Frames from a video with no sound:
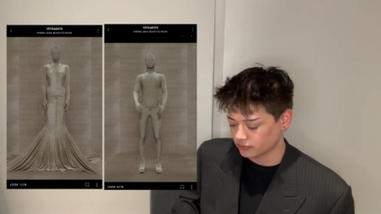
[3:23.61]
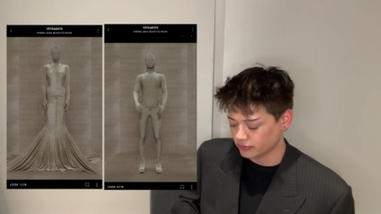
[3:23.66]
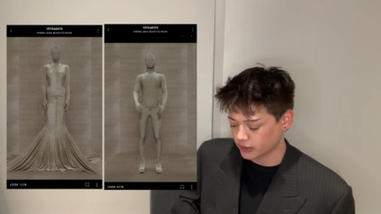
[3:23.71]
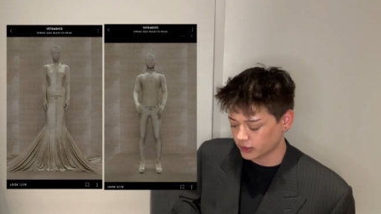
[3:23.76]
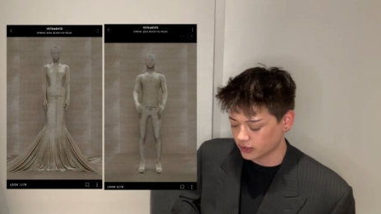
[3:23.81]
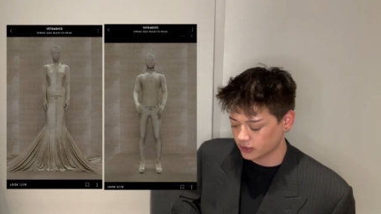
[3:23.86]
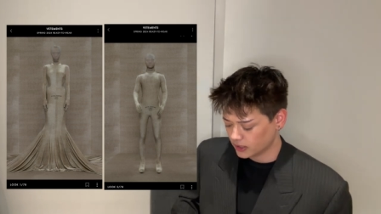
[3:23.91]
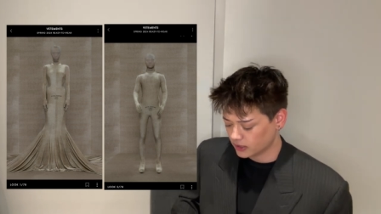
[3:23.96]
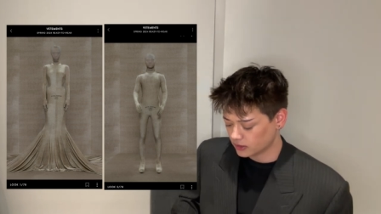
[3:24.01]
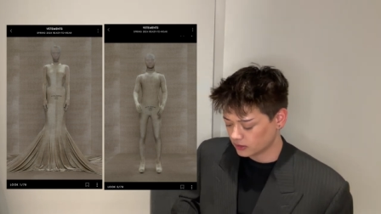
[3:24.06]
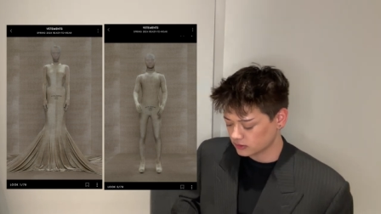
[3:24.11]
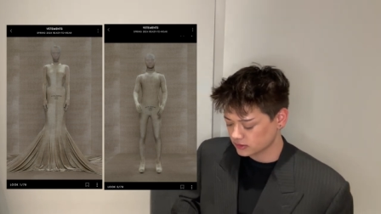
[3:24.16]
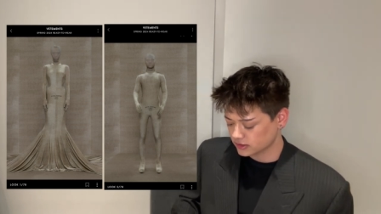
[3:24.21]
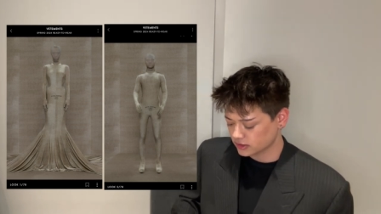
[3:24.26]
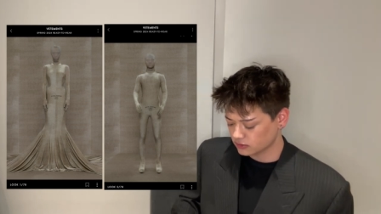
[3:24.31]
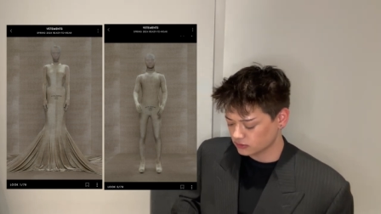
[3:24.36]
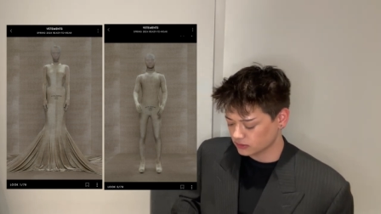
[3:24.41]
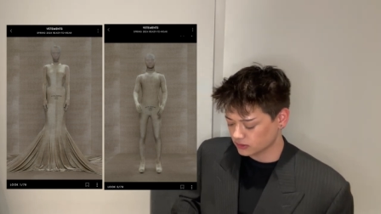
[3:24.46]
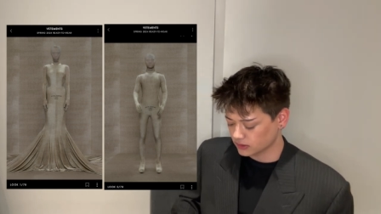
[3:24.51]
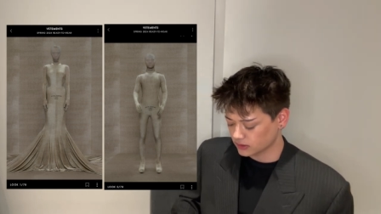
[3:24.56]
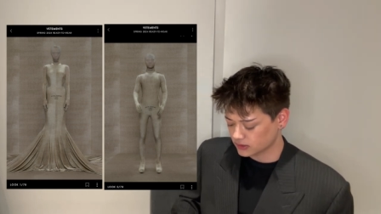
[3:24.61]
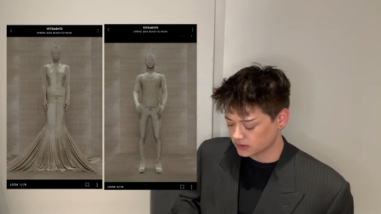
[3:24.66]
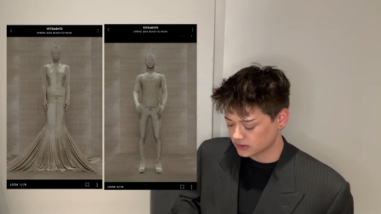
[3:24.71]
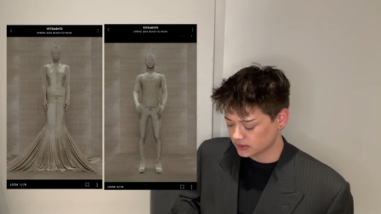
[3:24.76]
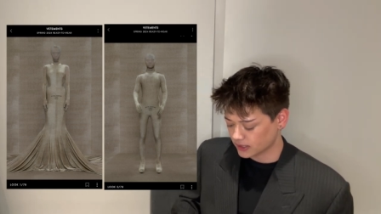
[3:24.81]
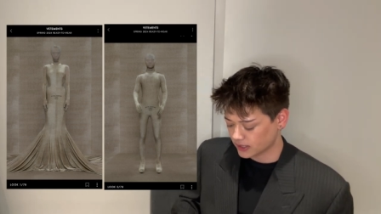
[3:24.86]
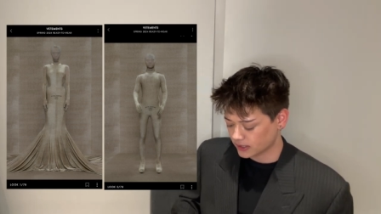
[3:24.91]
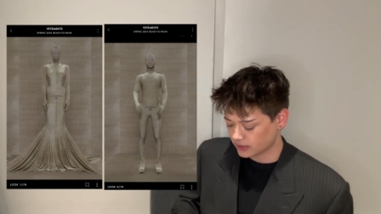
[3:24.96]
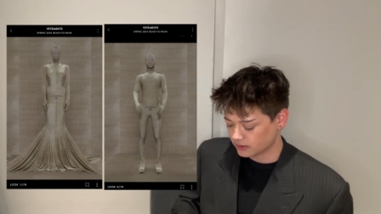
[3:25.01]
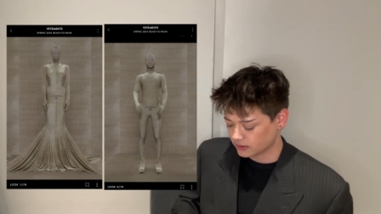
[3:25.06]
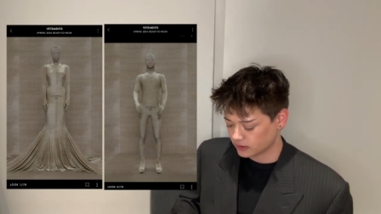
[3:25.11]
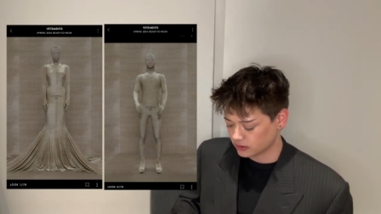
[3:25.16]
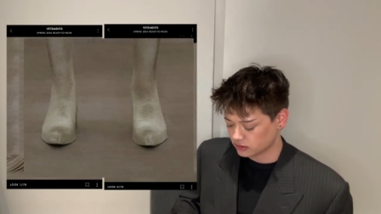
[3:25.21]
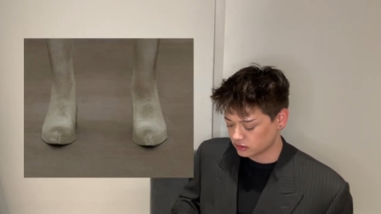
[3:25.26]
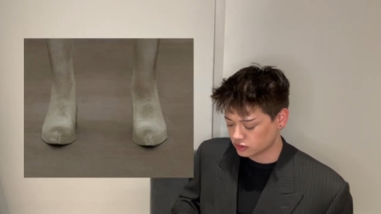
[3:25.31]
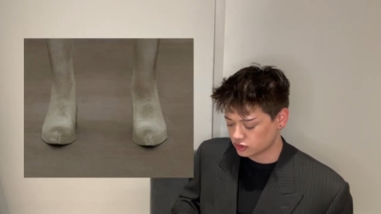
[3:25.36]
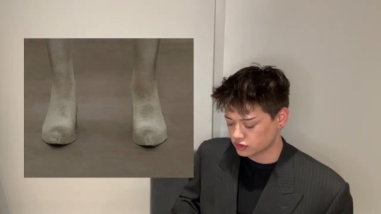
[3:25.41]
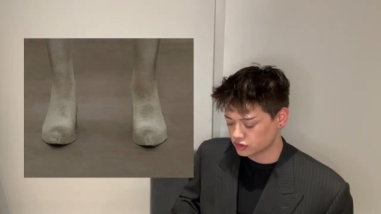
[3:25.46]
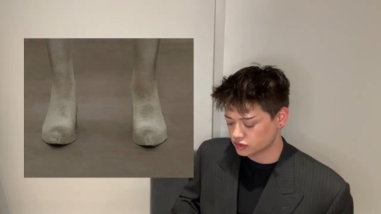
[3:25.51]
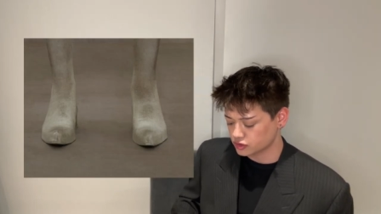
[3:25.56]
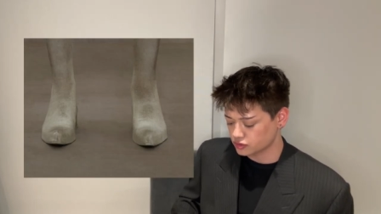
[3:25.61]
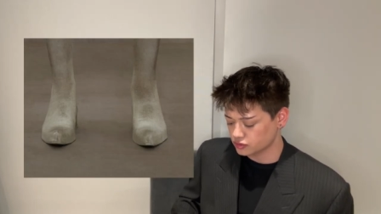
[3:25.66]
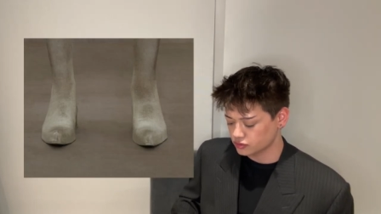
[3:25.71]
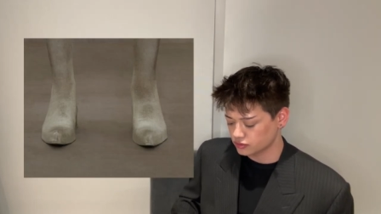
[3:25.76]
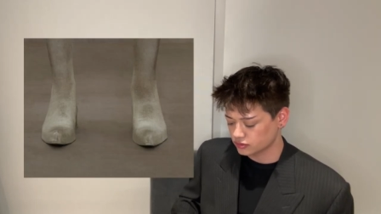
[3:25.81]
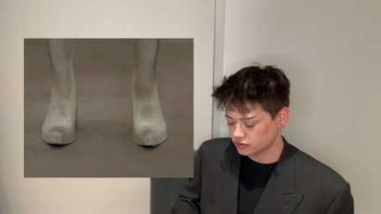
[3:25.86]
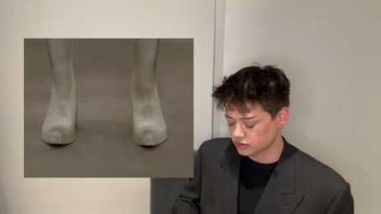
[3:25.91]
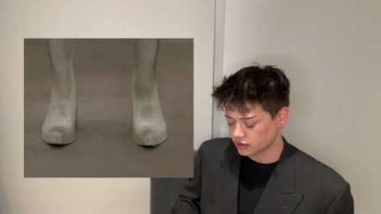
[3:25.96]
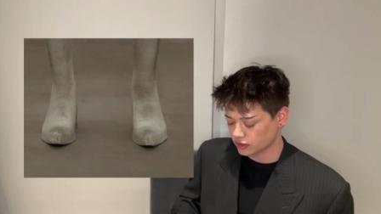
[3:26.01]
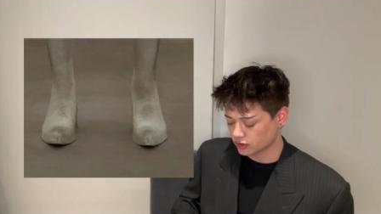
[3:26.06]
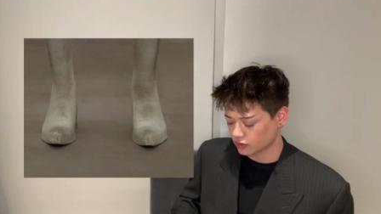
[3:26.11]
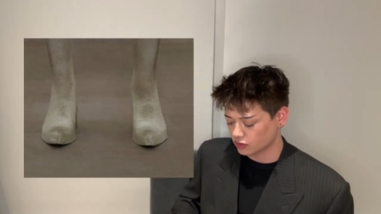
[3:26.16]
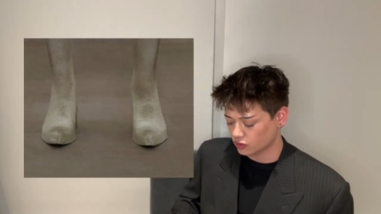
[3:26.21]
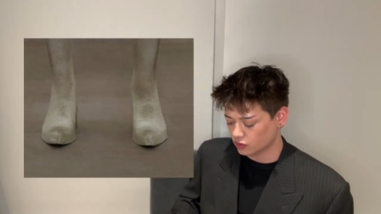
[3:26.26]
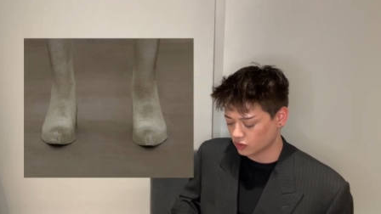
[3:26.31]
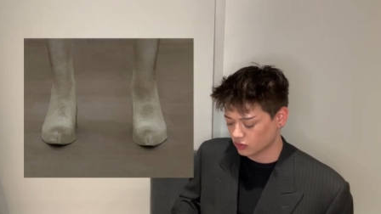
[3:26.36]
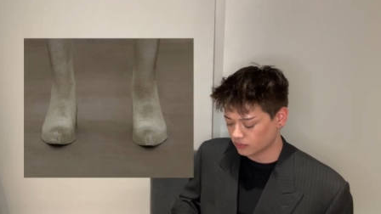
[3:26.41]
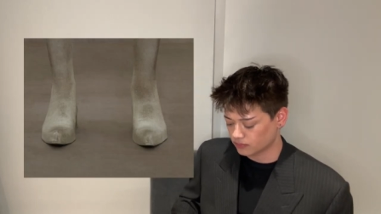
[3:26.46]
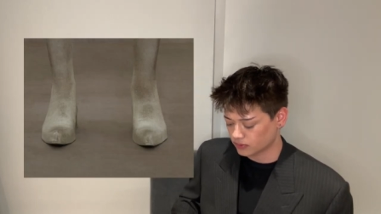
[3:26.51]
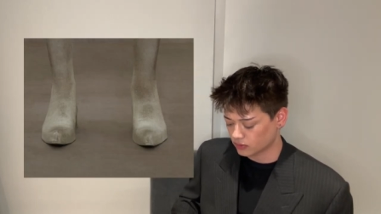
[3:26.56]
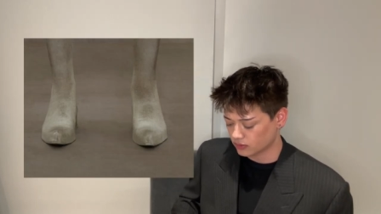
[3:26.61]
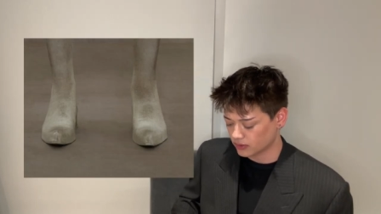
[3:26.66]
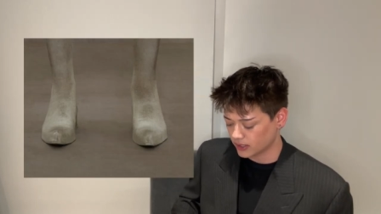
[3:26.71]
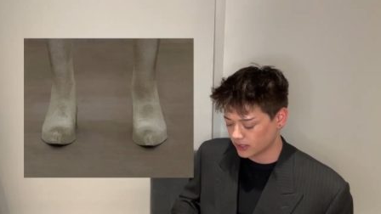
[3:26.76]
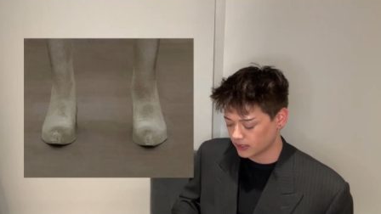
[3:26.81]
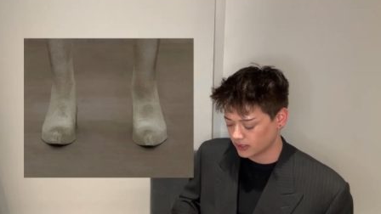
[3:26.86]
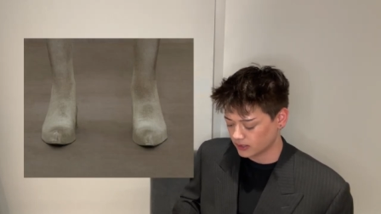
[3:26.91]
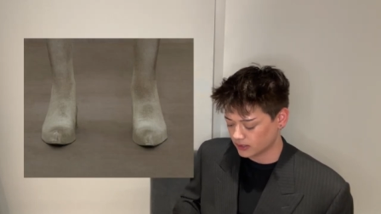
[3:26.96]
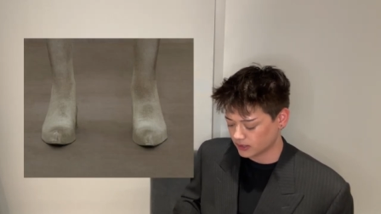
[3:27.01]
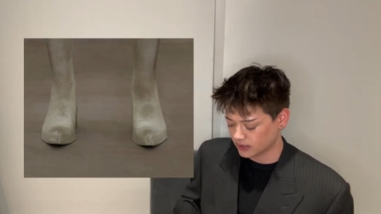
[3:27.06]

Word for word: but it also looks like there's shoes incorporated